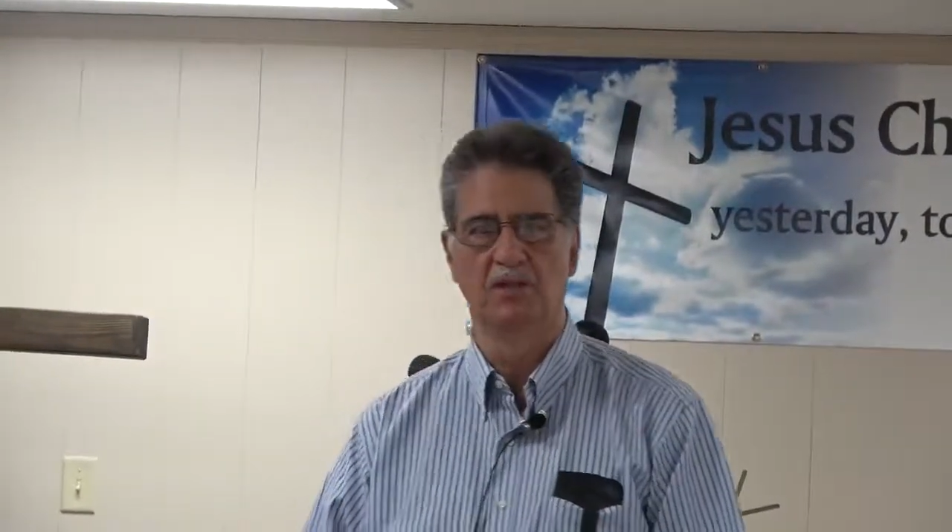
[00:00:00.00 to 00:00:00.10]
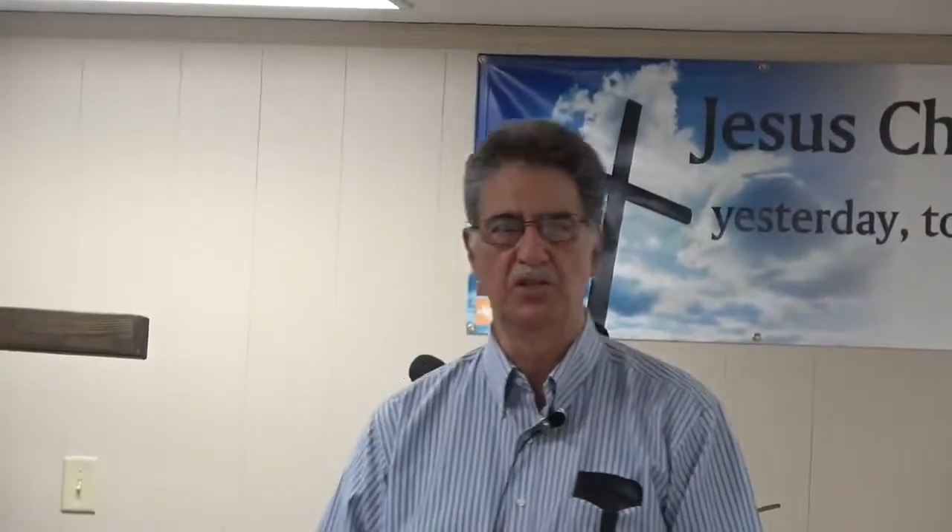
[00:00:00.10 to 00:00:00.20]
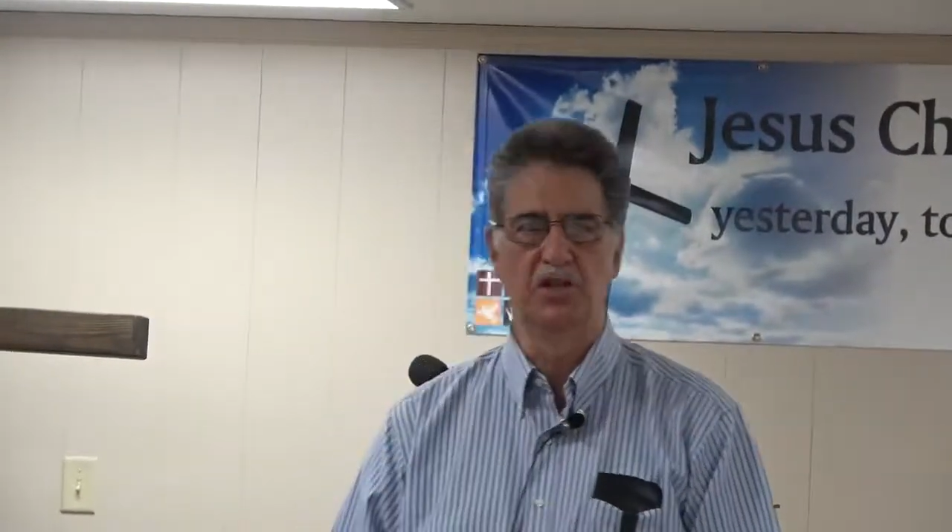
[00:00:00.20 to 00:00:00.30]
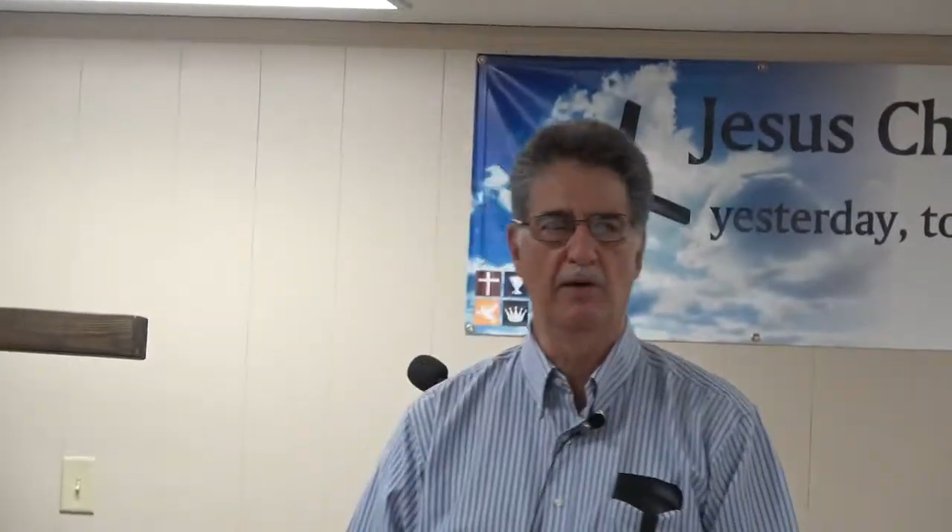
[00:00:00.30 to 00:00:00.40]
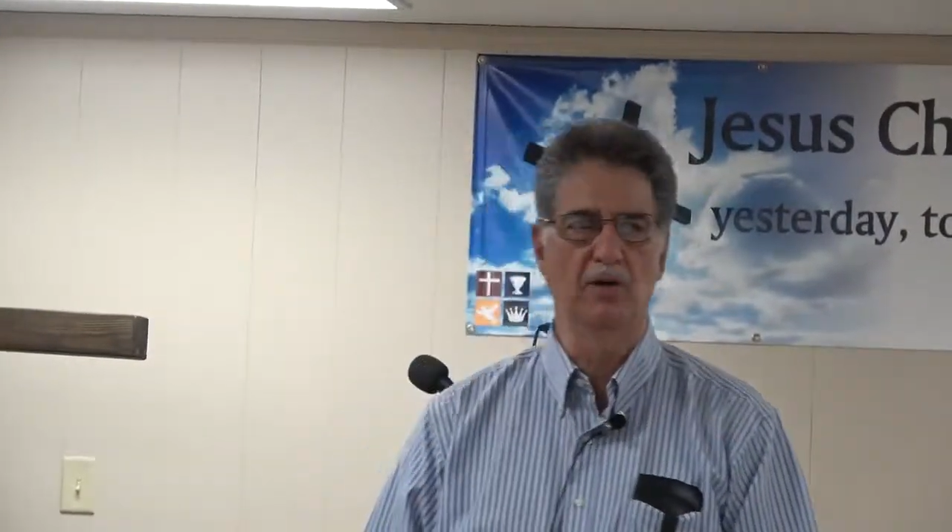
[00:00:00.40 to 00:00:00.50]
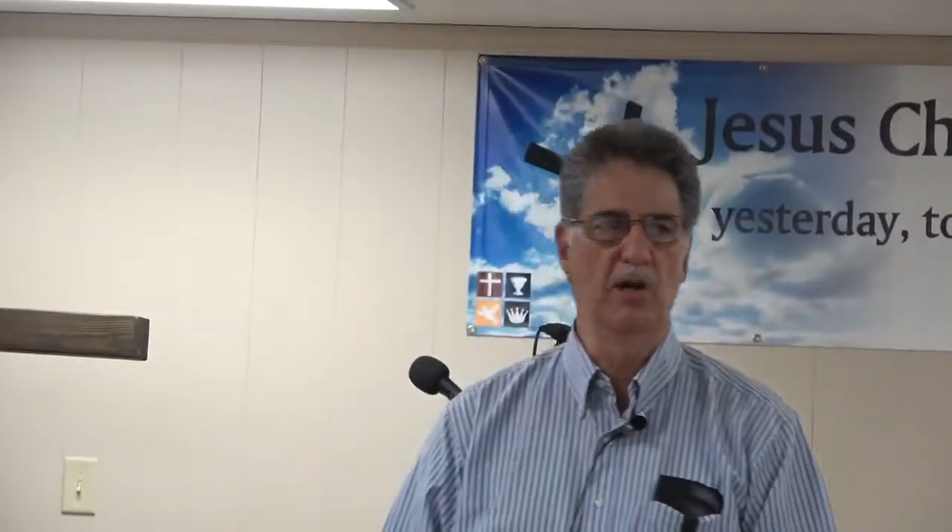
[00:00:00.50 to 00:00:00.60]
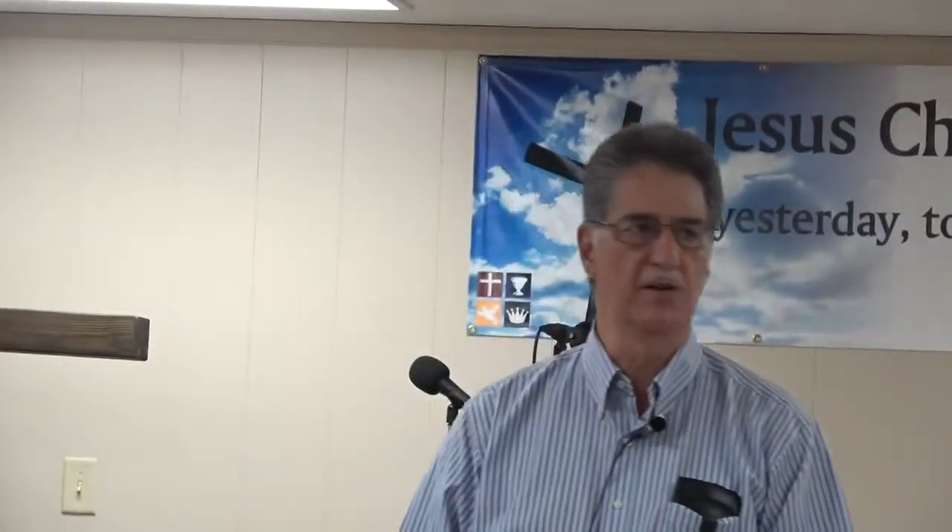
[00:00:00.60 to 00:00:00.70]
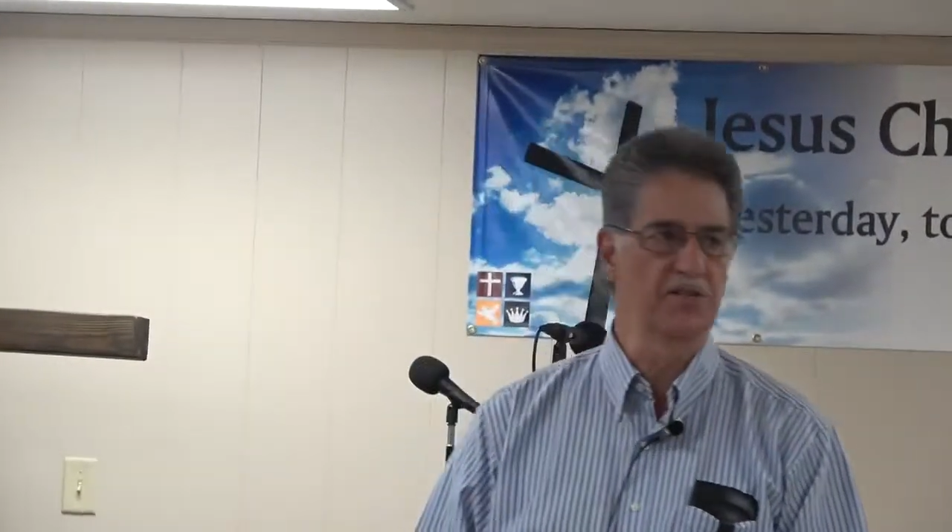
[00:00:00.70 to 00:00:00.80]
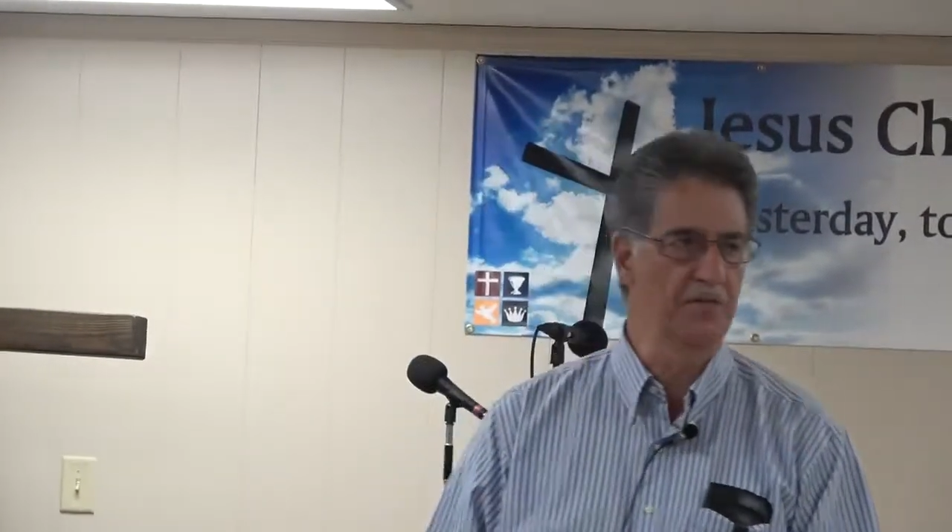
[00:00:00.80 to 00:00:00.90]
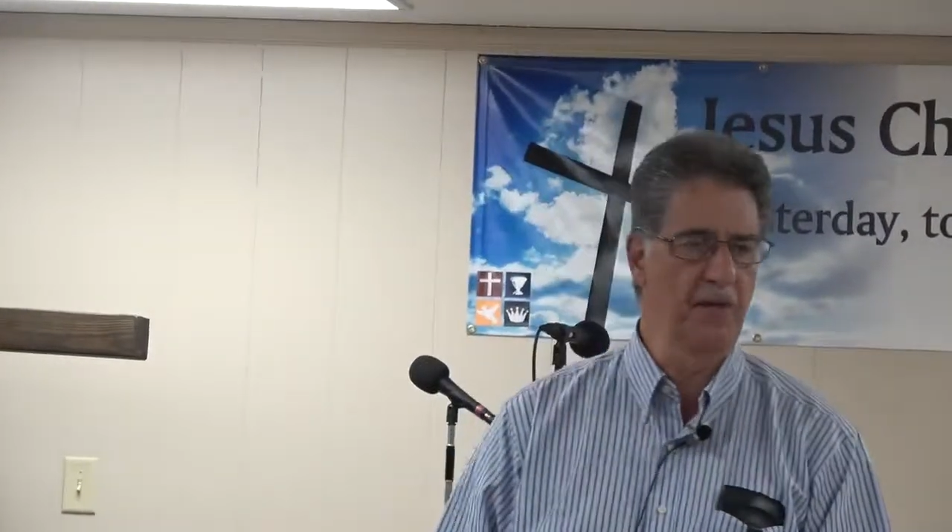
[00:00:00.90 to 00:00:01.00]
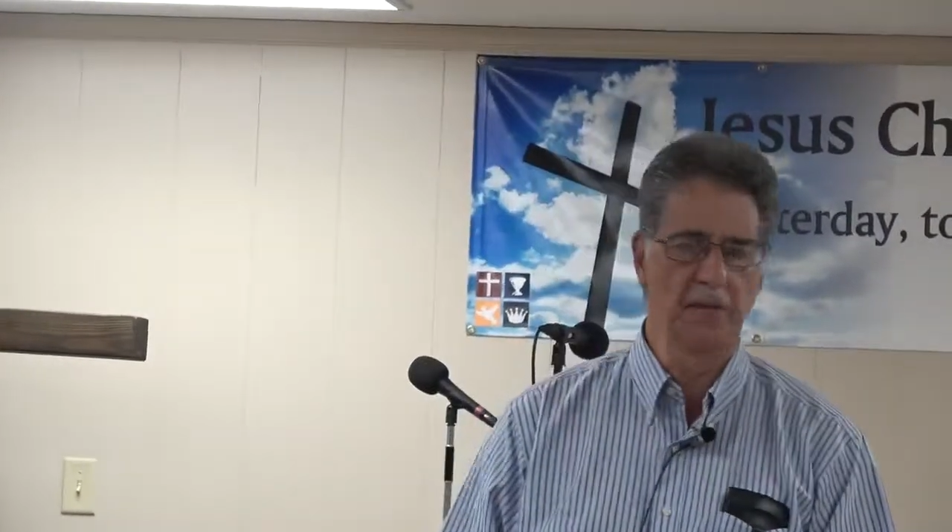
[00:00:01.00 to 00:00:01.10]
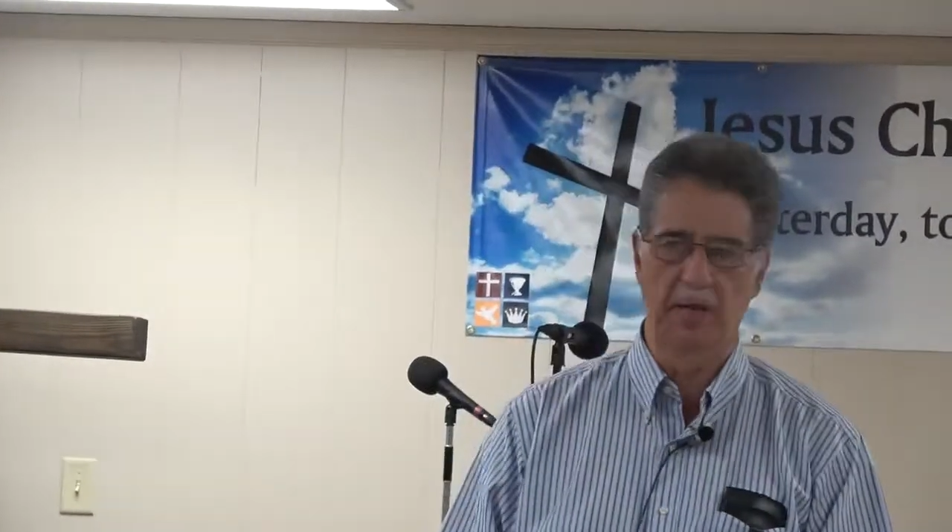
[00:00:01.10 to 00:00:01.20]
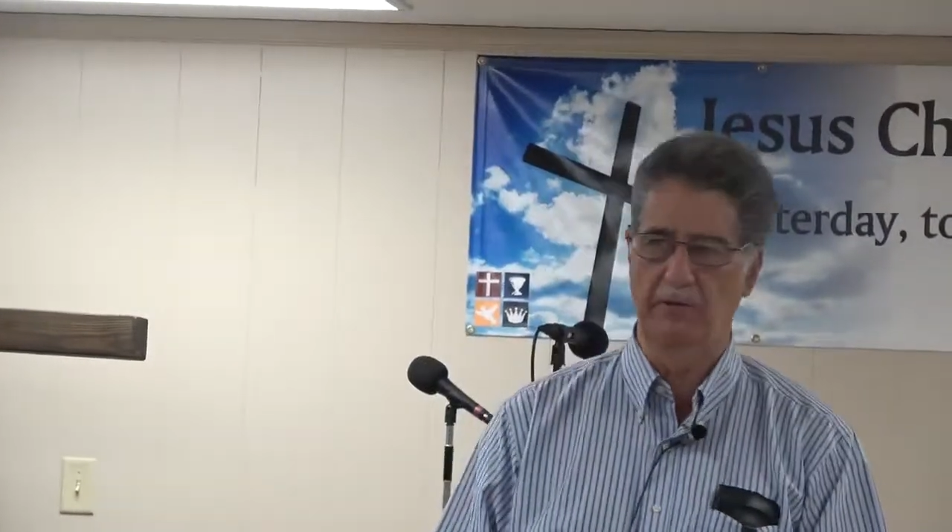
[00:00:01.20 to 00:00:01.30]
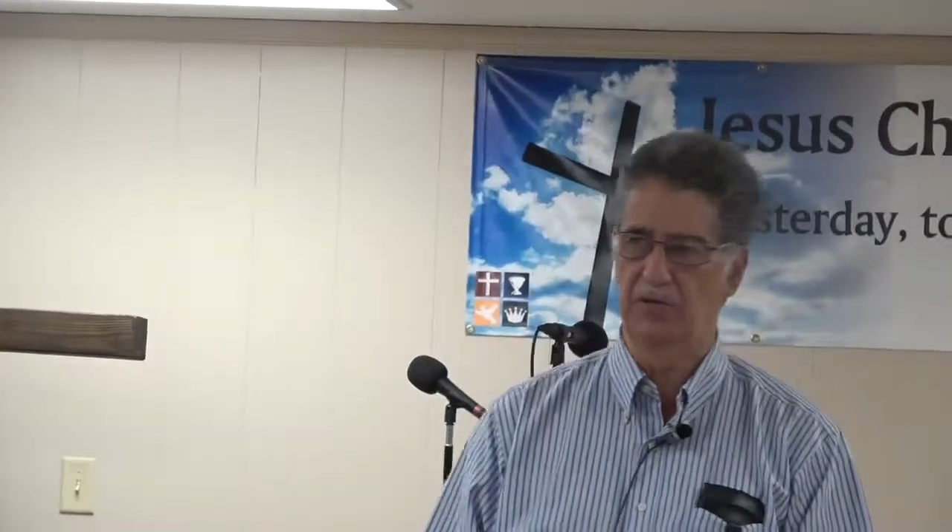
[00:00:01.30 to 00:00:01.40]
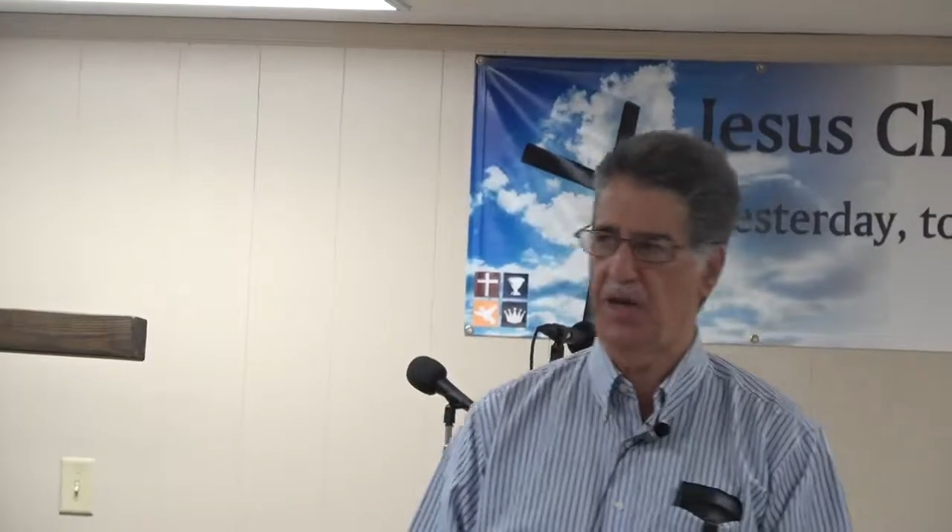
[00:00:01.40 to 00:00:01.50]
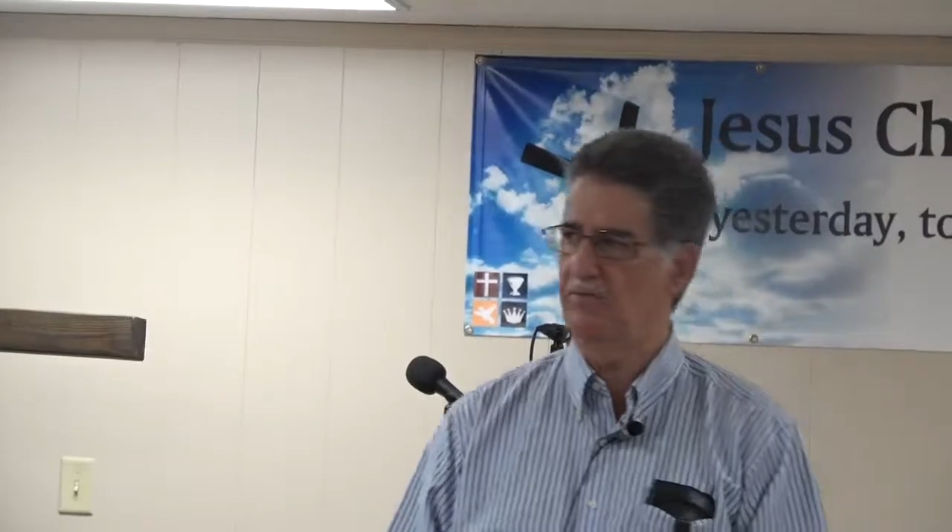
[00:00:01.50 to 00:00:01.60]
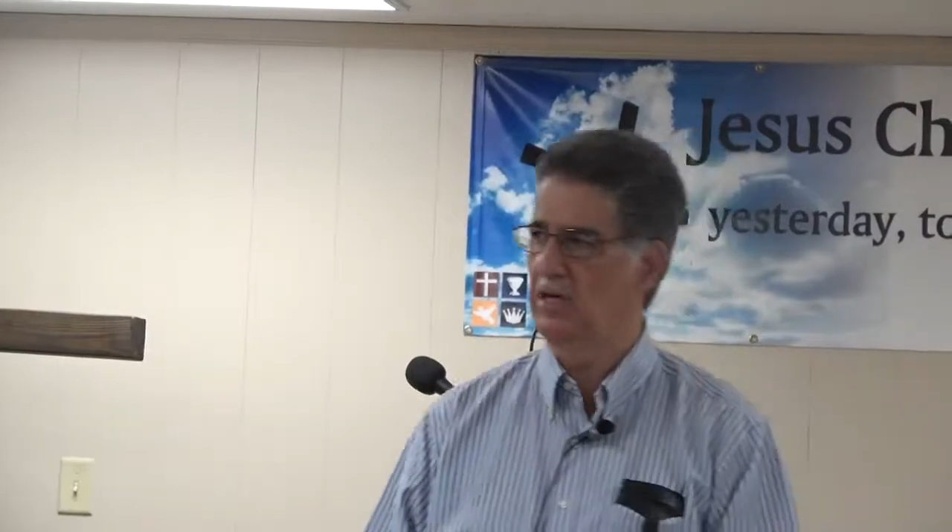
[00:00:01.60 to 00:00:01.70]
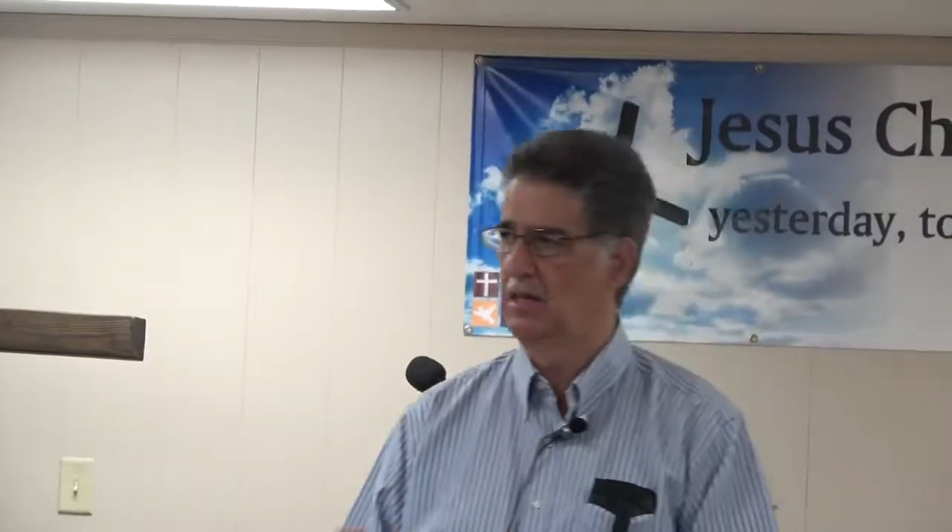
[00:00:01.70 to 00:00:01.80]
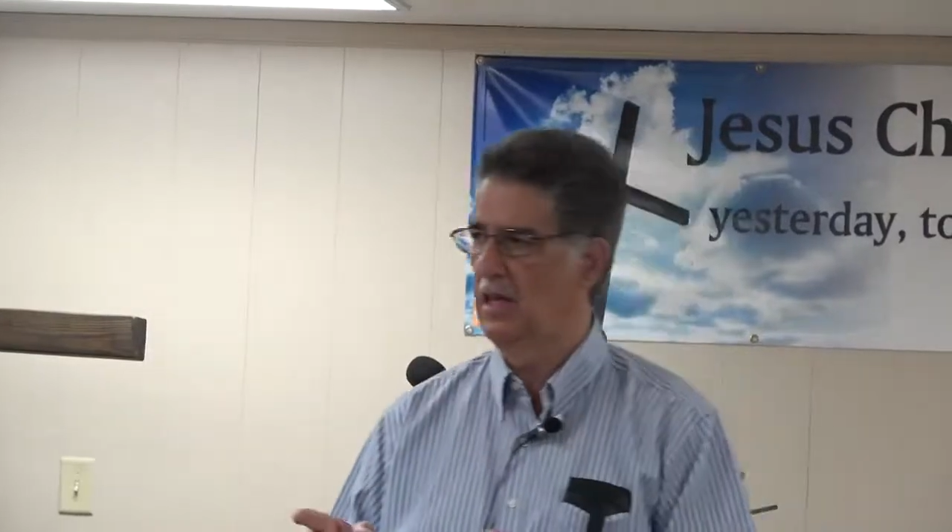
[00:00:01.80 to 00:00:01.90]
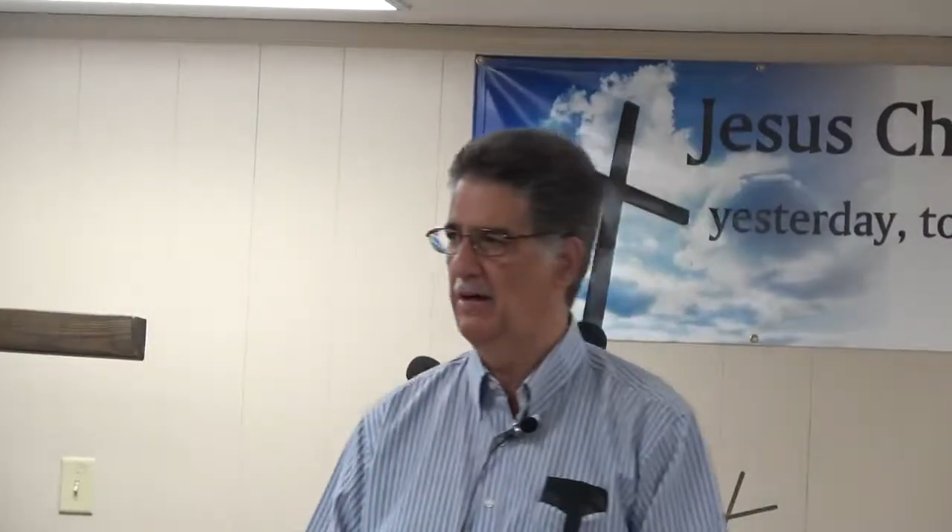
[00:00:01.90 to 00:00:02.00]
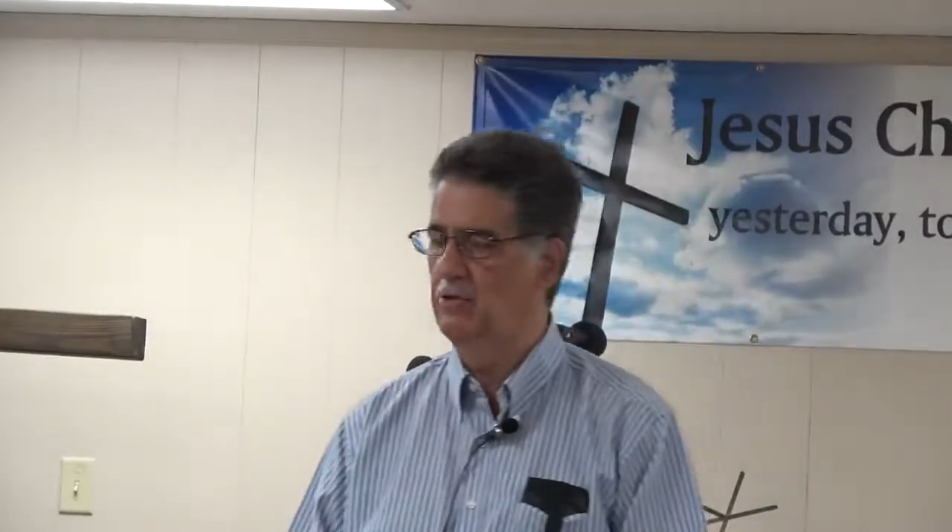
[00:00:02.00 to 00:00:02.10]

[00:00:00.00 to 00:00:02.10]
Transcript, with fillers: did you ever notice if anybody was ever in love